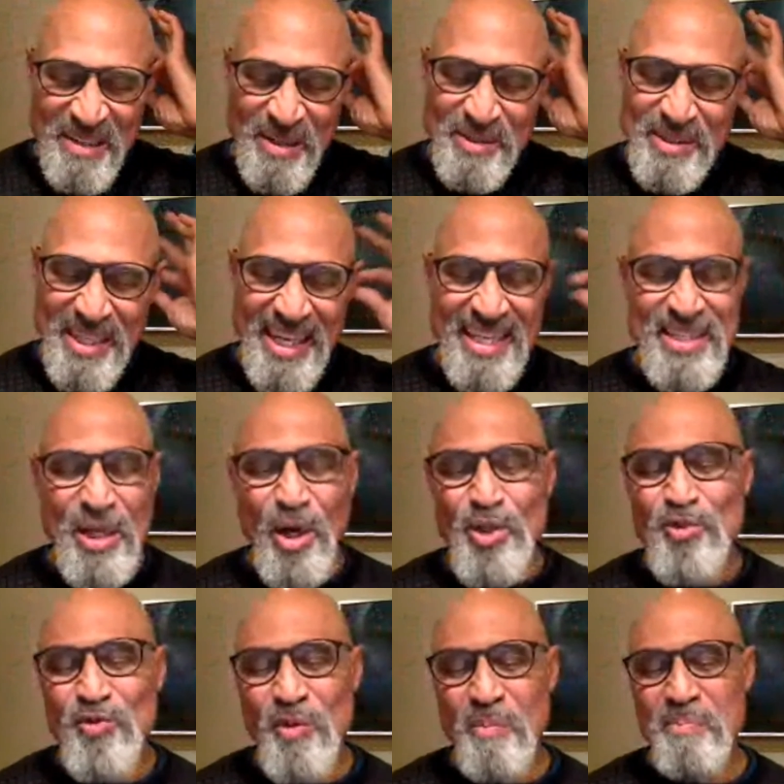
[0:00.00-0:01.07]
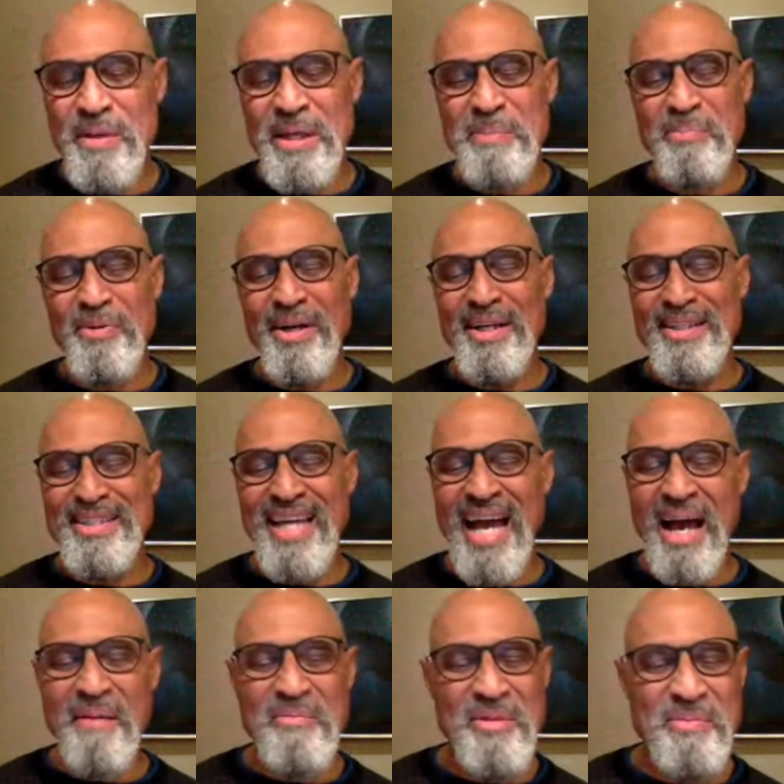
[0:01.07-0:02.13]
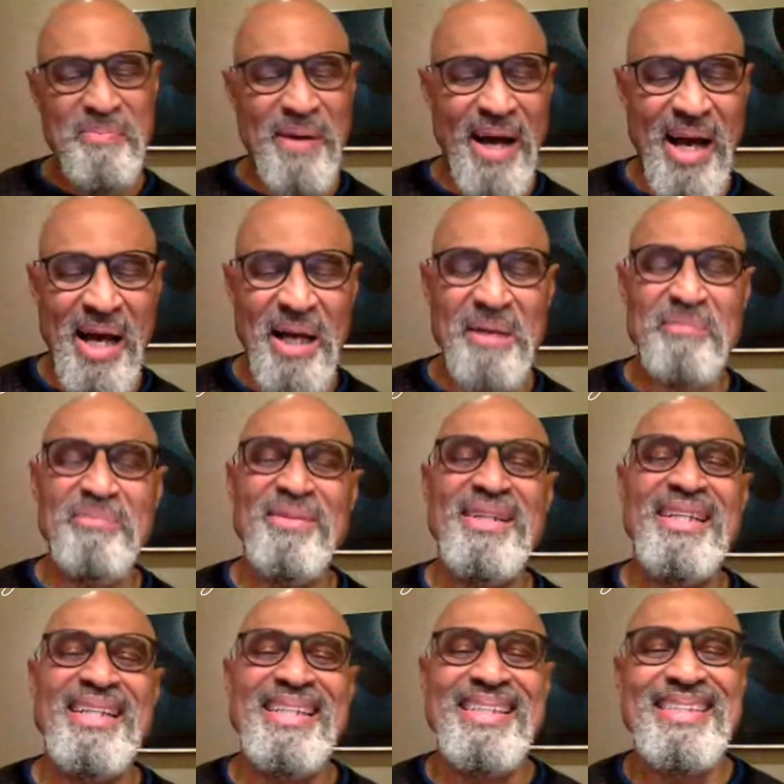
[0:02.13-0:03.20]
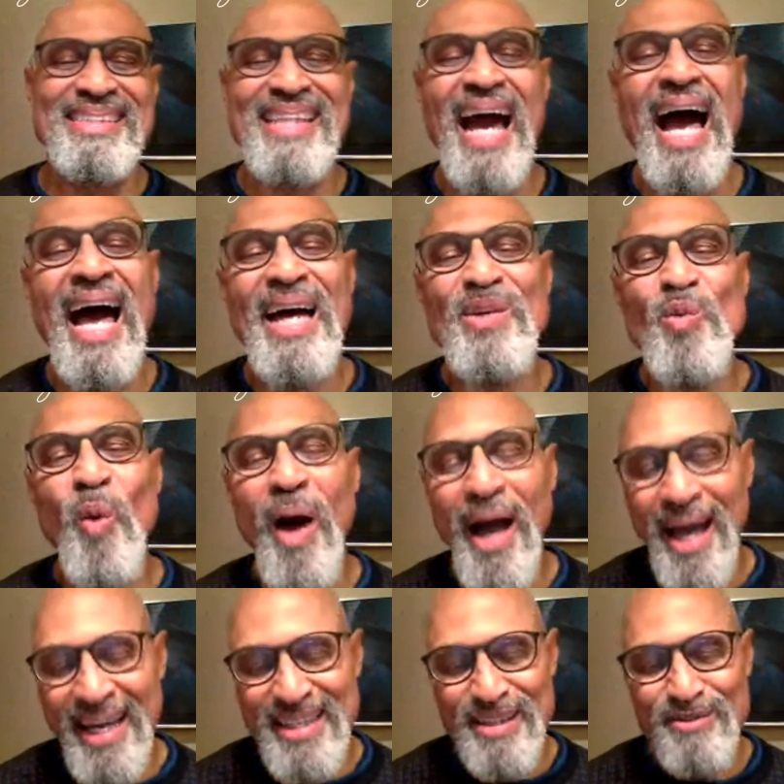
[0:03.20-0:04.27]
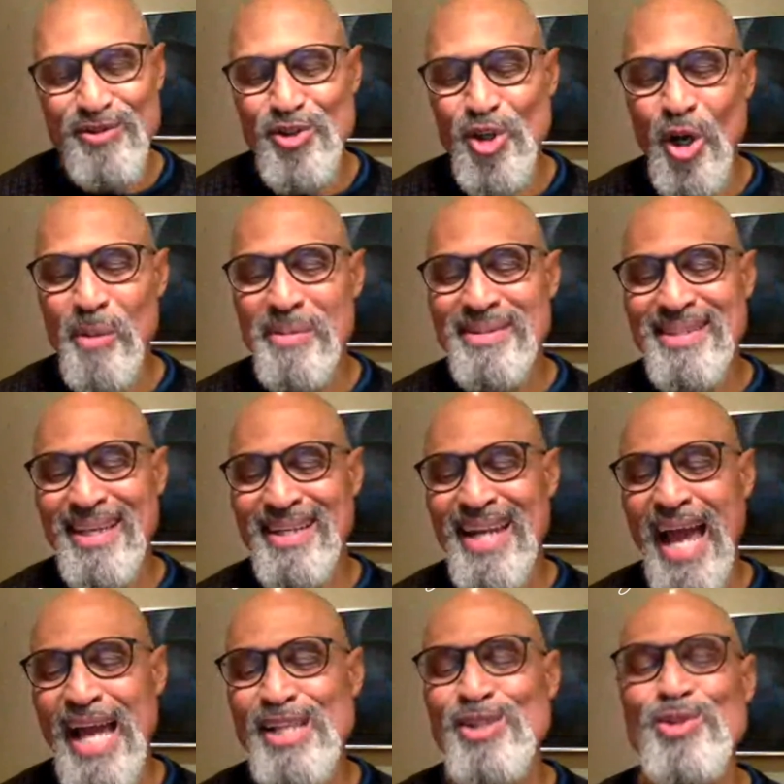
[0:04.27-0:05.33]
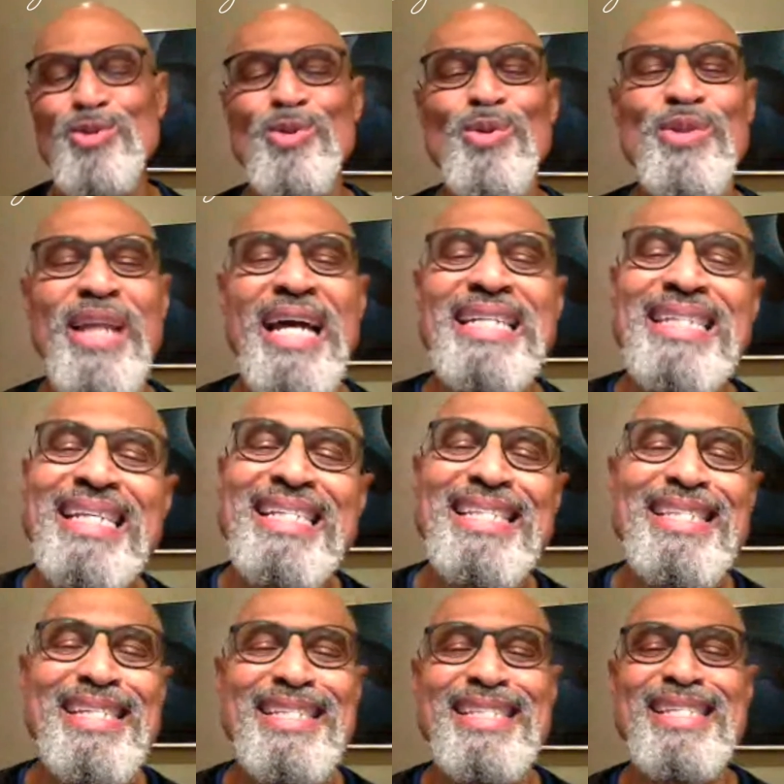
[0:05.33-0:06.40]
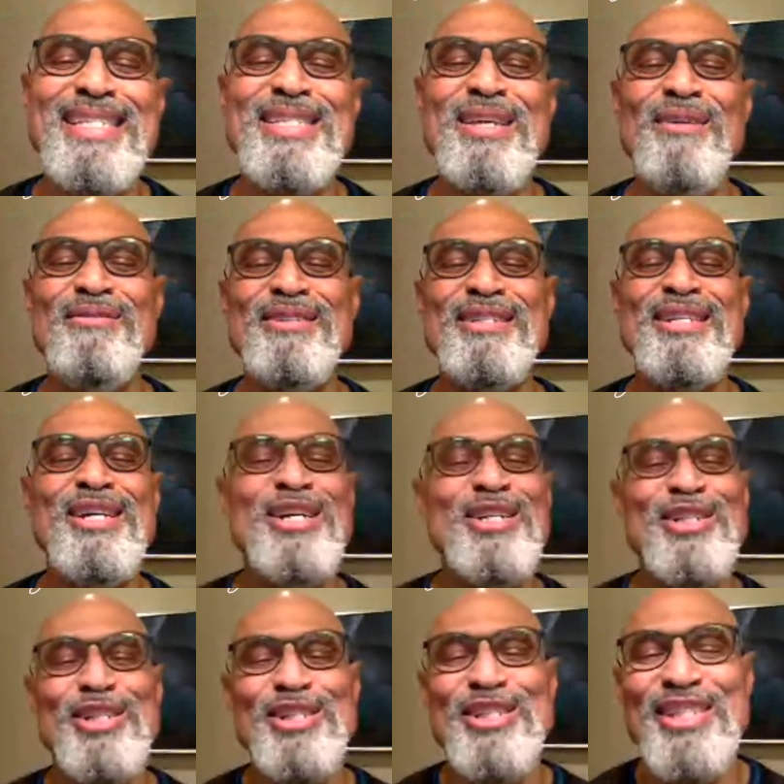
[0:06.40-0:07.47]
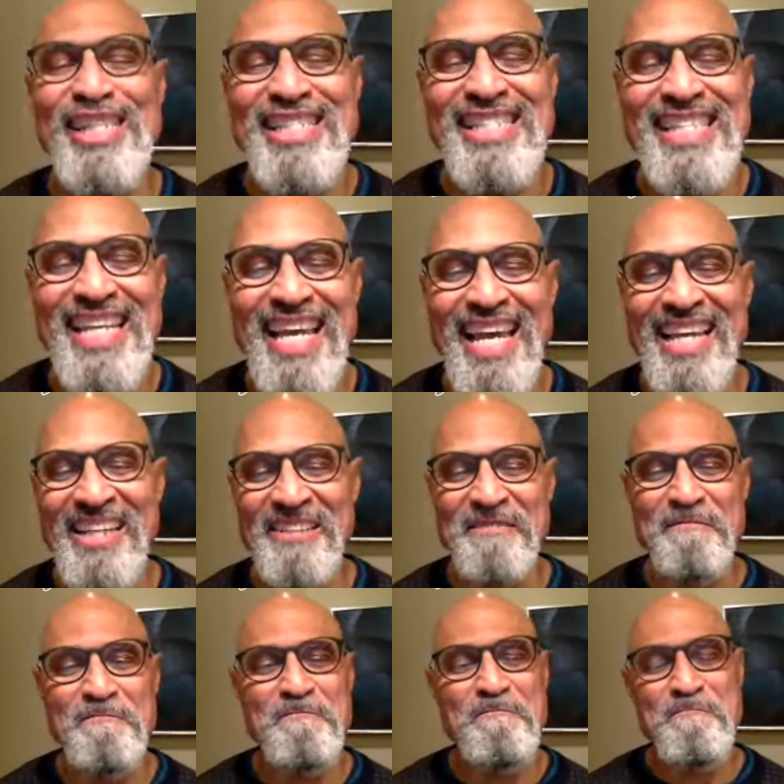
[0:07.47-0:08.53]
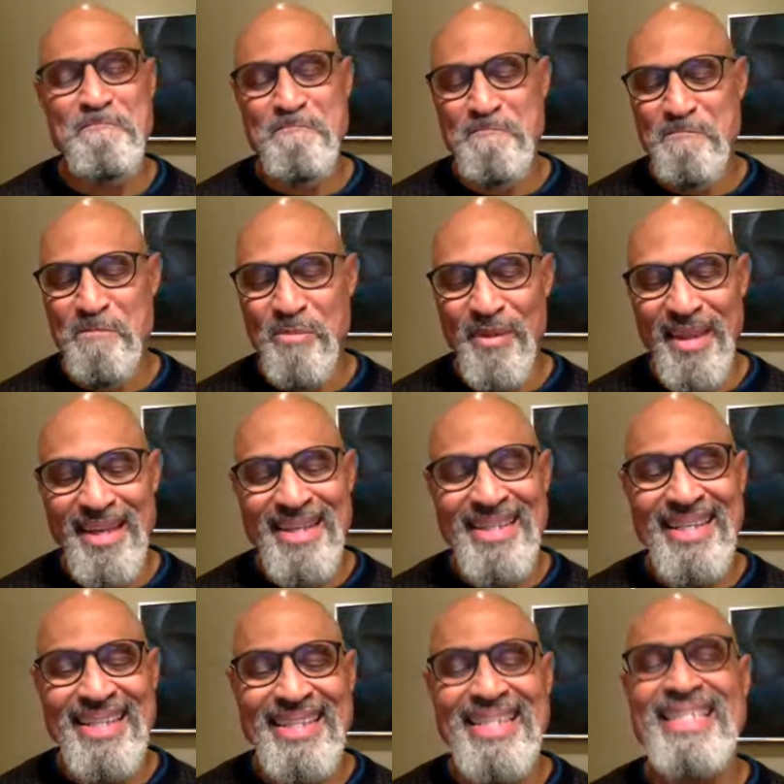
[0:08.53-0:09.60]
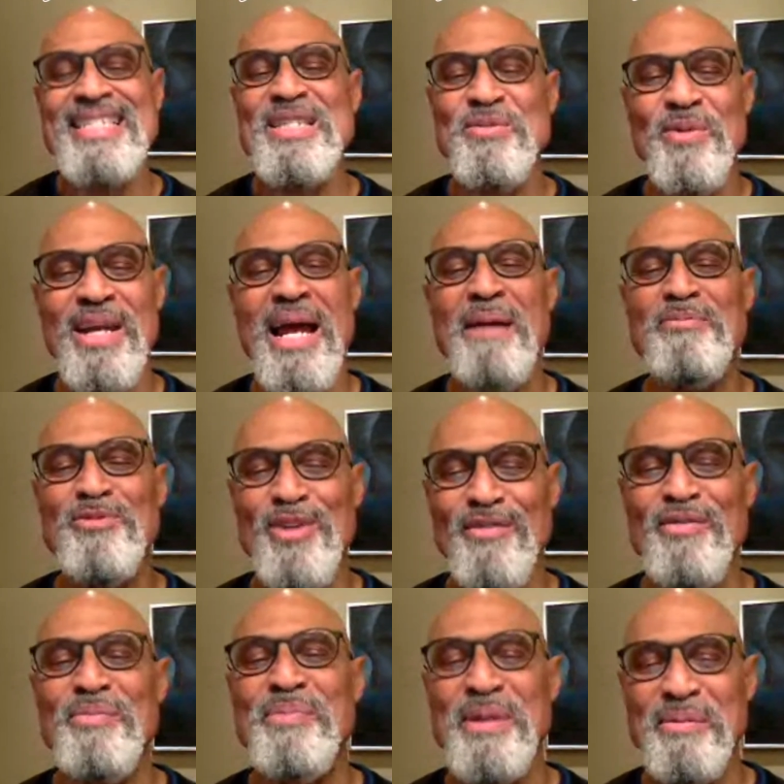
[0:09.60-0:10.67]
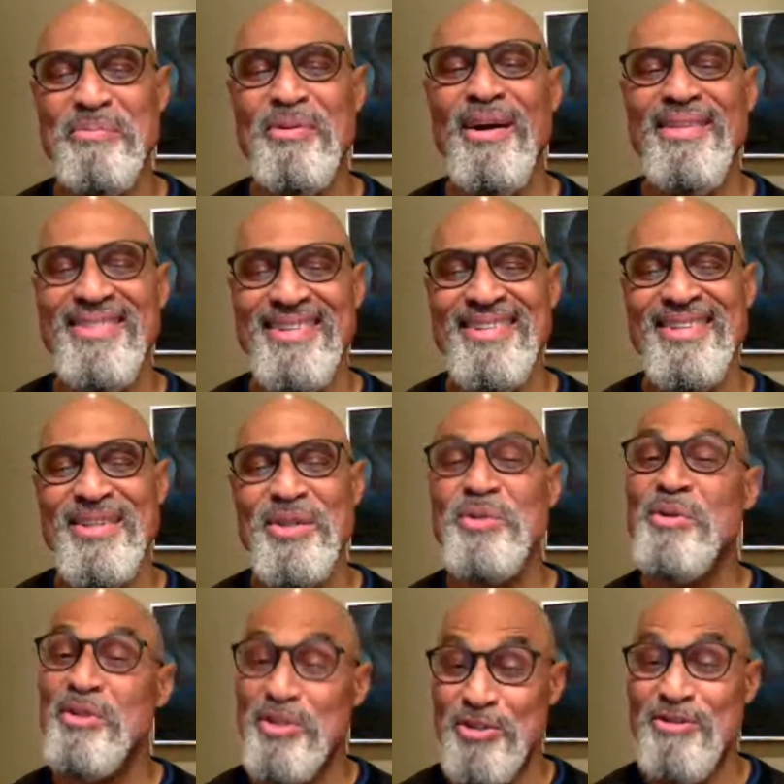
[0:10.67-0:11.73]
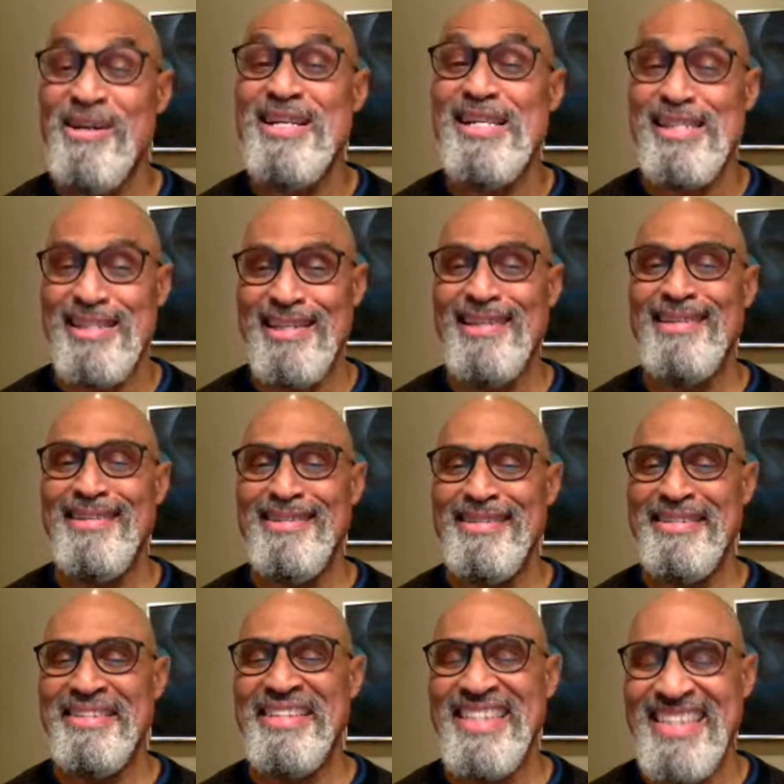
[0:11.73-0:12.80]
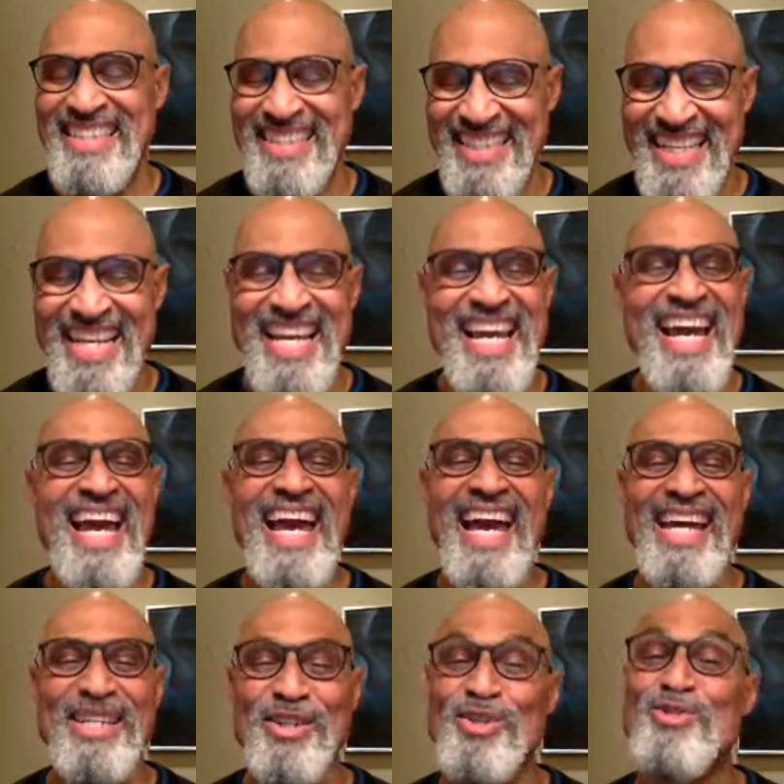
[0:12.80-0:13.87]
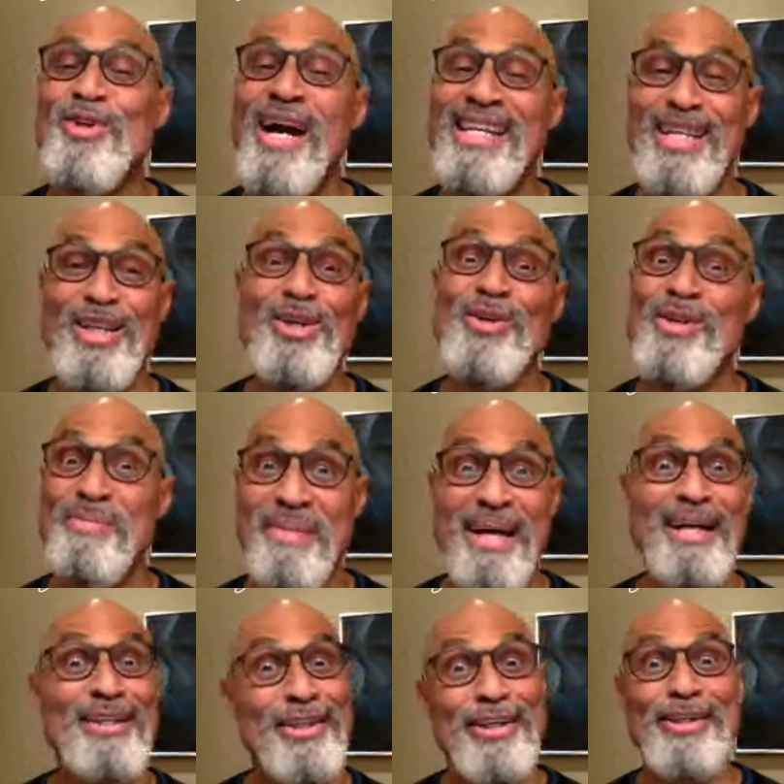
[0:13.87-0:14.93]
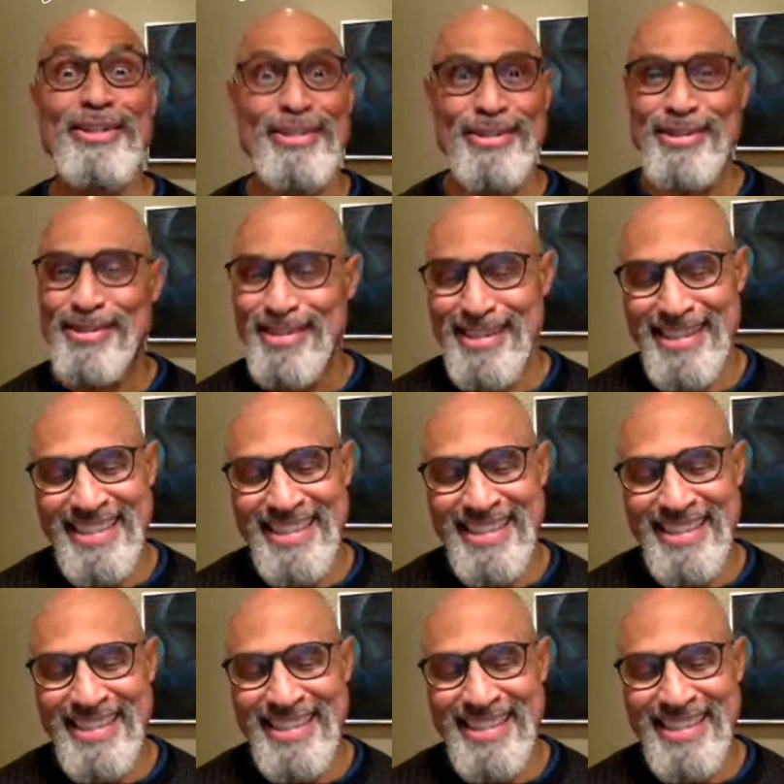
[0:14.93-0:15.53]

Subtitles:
Okay, Notes from Big Bra, Tom the Bomb. Don Juan of Germantown High School, 1967 to 68. This is what happens if you have a big brother who is crazy and you're trying to learn about girls.